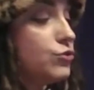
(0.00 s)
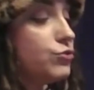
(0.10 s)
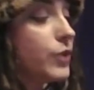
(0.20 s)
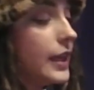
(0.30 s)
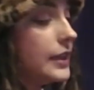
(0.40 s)
to
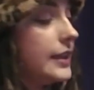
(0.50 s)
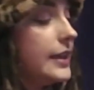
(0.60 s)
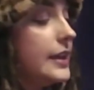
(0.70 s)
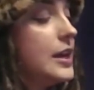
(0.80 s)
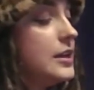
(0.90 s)

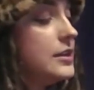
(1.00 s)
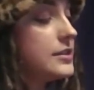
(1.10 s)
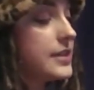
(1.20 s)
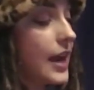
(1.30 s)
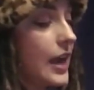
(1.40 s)
really
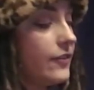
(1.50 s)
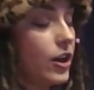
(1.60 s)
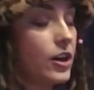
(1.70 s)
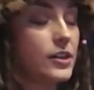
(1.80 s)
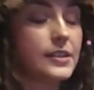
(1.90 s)
dive
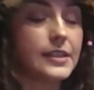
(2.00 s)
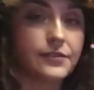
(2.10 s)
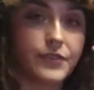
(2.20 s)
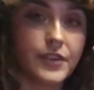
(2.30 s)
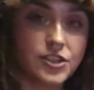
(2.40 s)
our
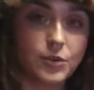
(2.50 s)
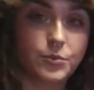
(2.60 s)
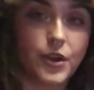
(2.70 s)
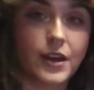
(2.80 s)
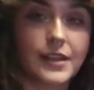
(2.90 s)
finishing
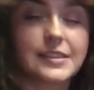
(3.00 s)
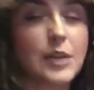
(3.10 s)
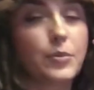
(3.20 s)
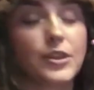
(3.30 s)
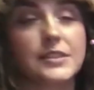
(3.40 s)
products
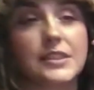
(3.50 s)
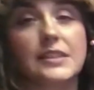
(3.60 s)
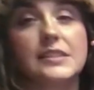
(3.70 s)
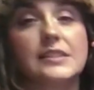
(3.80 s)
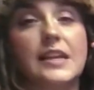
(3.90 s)
deeper into
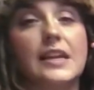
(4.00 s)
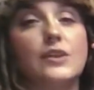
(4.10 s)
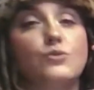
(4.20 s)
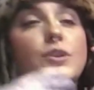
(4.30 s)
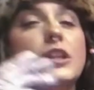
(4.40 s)
the
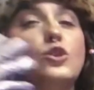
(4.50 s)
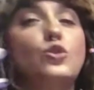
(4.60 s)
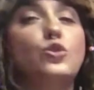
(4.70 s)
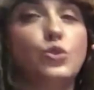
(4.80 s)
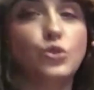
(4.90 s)
skin, really
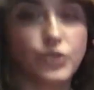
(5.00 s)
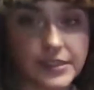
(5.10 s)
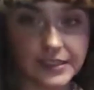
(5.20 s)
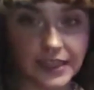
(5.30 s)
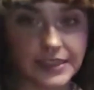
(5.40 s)
cool the
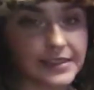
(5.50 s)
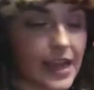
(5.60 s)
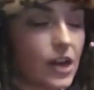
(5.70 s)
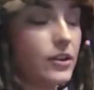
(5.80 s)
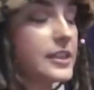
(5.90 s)
skin
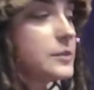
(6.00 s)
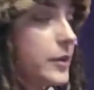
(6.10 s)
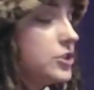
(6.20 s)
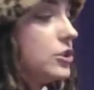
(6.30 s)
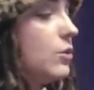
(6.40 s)
down,
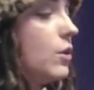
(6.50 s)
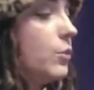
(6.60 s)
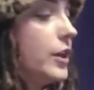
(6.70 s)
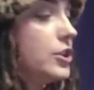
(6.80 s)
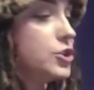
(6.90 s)
especially
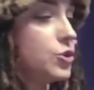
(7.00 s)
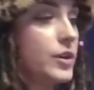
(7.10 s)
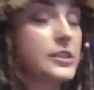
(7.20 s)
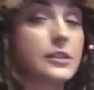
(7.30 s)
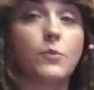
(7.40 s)
when we're
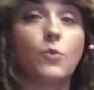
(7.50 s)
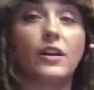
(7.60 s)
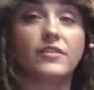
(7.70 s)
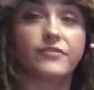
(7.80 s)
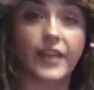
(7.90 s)
doing some
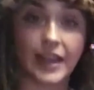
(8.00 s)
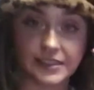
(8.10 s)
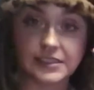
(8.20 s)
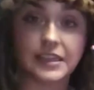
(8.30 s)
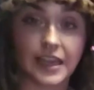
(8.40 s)
more
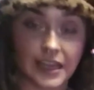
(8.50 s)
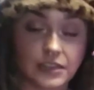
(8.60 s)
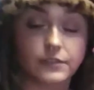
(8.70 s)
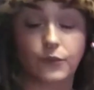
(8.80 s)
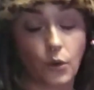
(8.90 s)
advanced
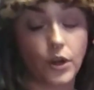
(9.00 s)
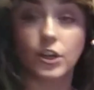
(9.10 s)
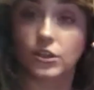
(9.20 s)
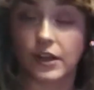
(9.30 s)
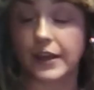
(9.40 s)
things for
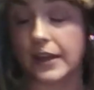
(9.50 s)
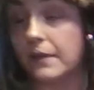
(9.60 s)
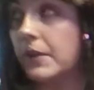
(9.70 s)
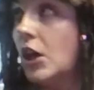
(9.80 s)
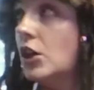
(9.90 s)
your
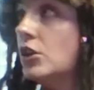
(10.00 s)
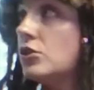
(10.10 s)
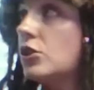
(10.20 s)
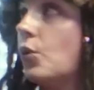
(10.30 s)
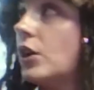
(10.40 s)
client.
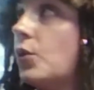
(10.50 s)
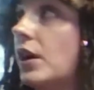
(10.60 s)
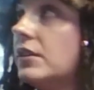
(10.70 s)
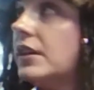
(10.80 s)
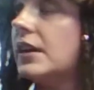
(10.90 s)
So we're
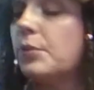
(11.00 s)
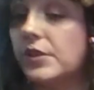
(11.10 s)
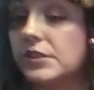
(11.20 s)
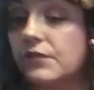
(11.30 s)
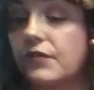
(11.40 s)
quickly going to
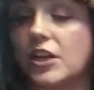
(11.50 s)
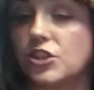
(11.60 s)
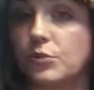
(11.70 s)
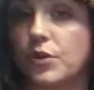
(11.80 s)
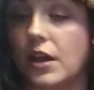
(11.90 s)
put some
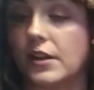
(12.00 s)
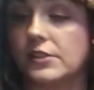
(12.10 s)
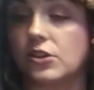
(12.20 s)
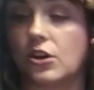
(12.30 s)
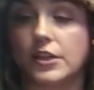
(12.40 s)
finishing
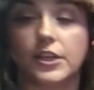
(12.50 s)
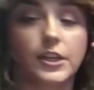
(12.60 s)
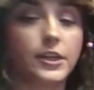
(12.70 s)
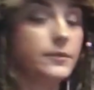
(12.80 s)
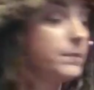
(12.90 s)
products on her.